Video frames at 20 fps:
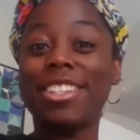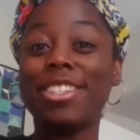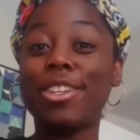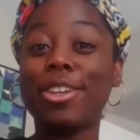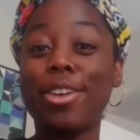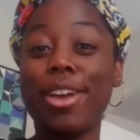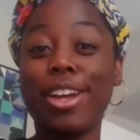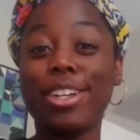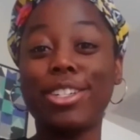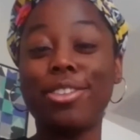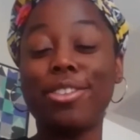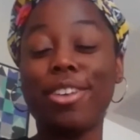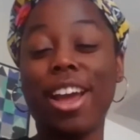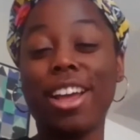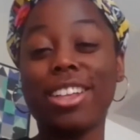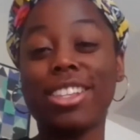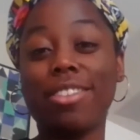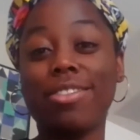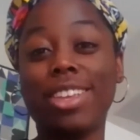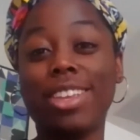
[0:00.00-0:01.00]
So as you
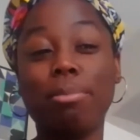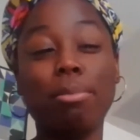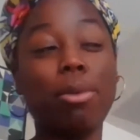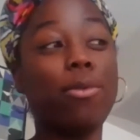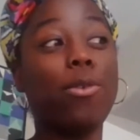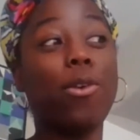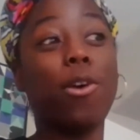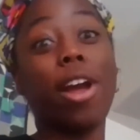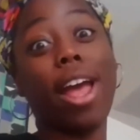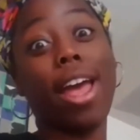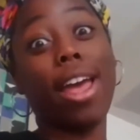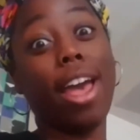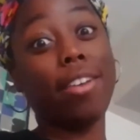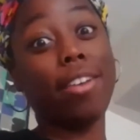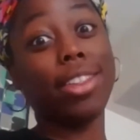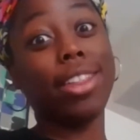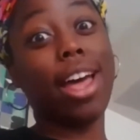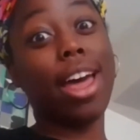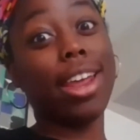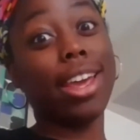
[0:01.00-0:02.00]
guys have seen before, I have
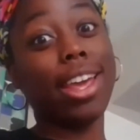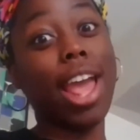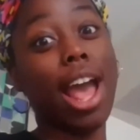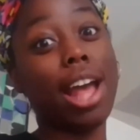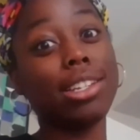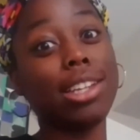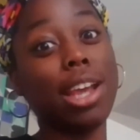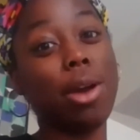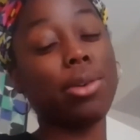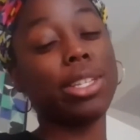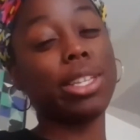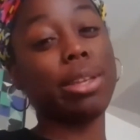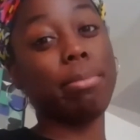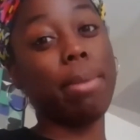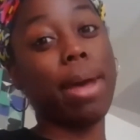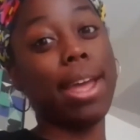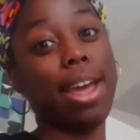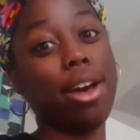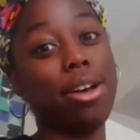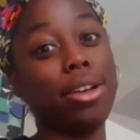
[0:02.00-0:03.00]
a lot of cat towers in
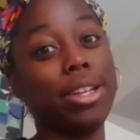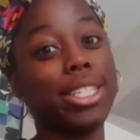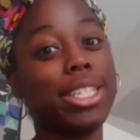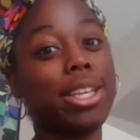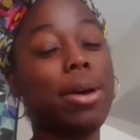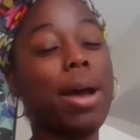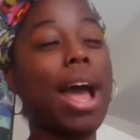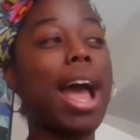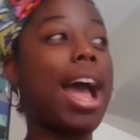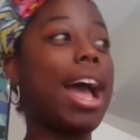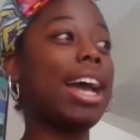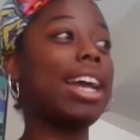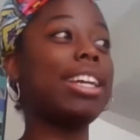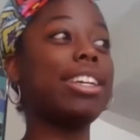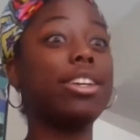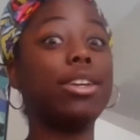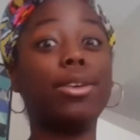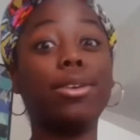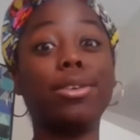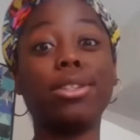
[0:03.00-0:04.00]
my house. So I
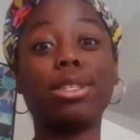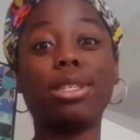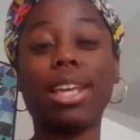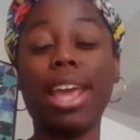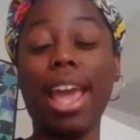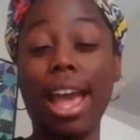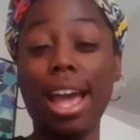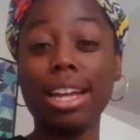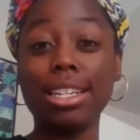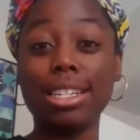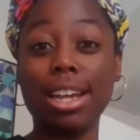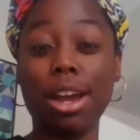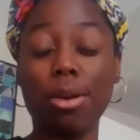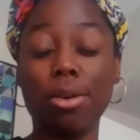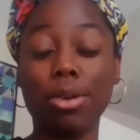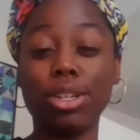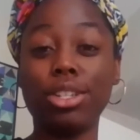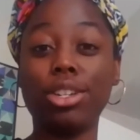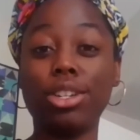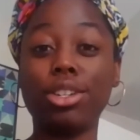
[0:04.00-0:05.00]
used cat
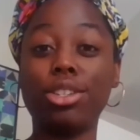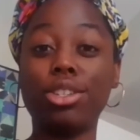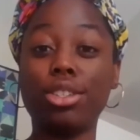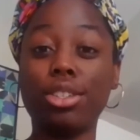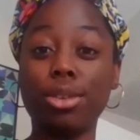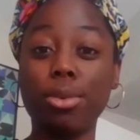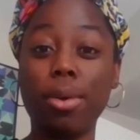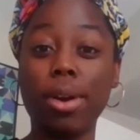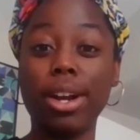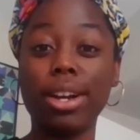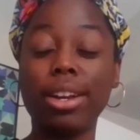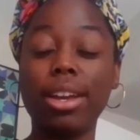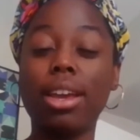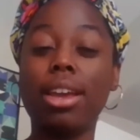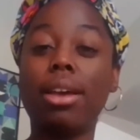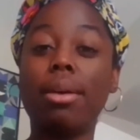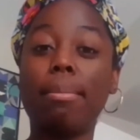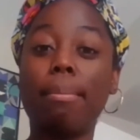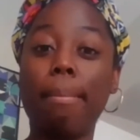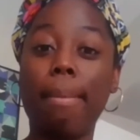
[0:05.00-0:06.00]
towers to sort
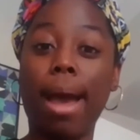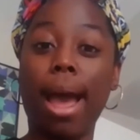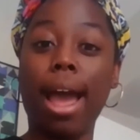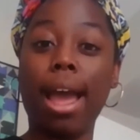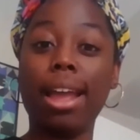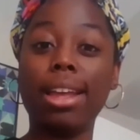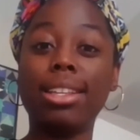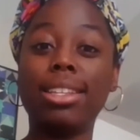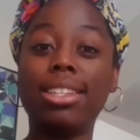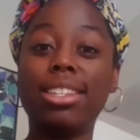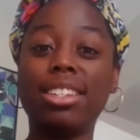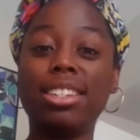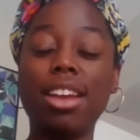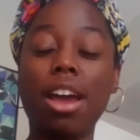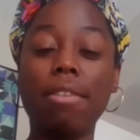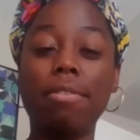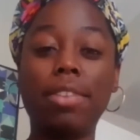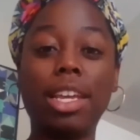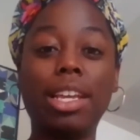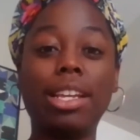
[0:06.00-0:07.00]
my
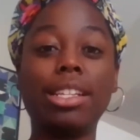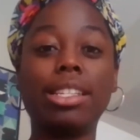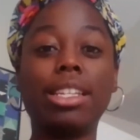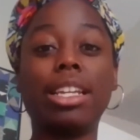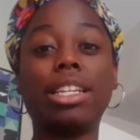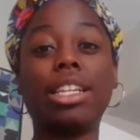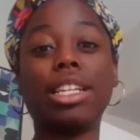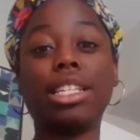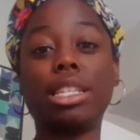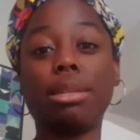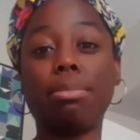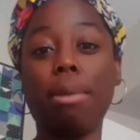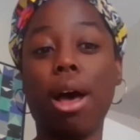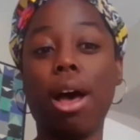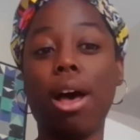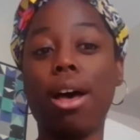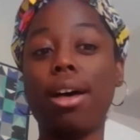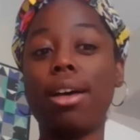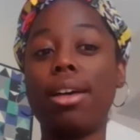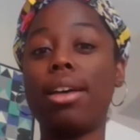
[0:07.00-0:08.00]
stuffies into
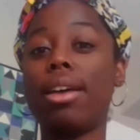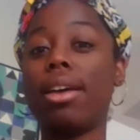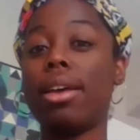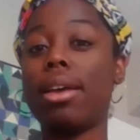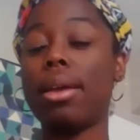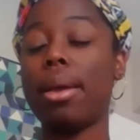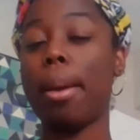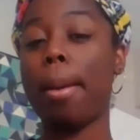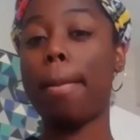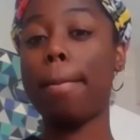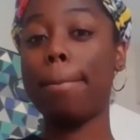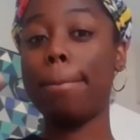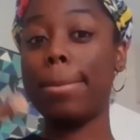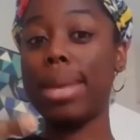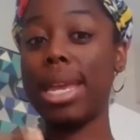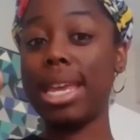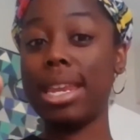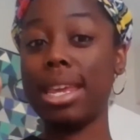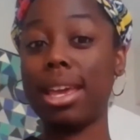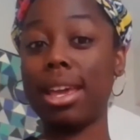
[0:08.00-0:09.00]
small,
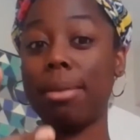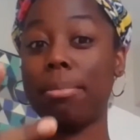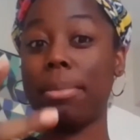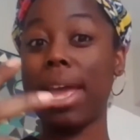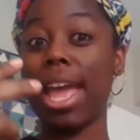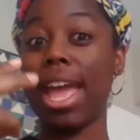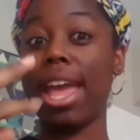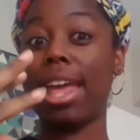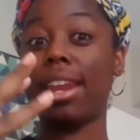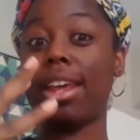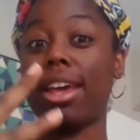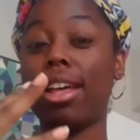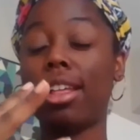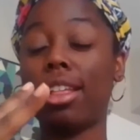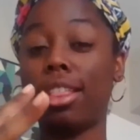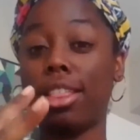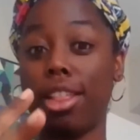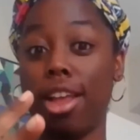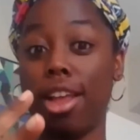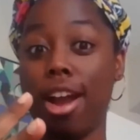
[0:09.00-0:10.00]
medium, and
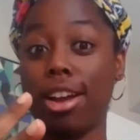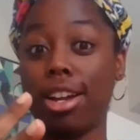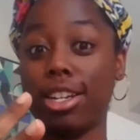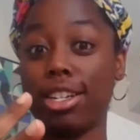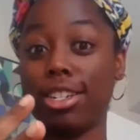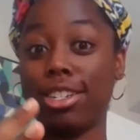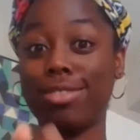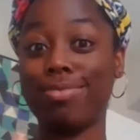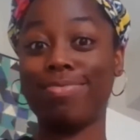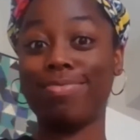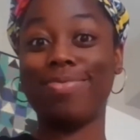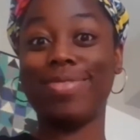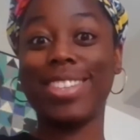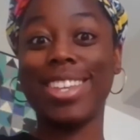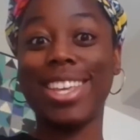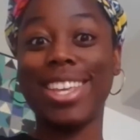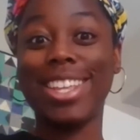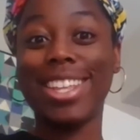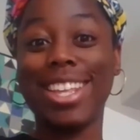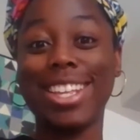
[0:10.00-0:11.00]
large.
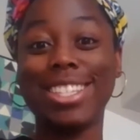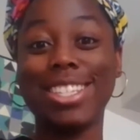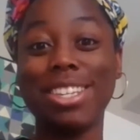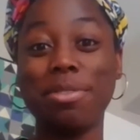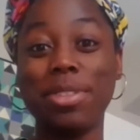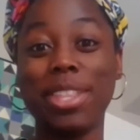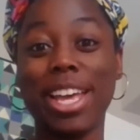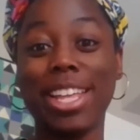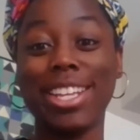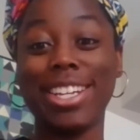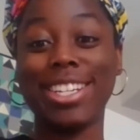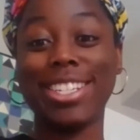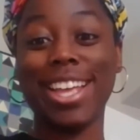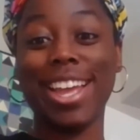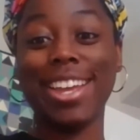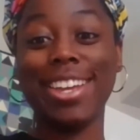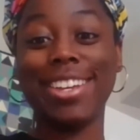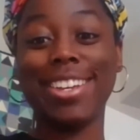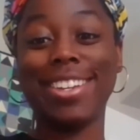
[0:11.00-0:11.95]
Let's see what that looks like.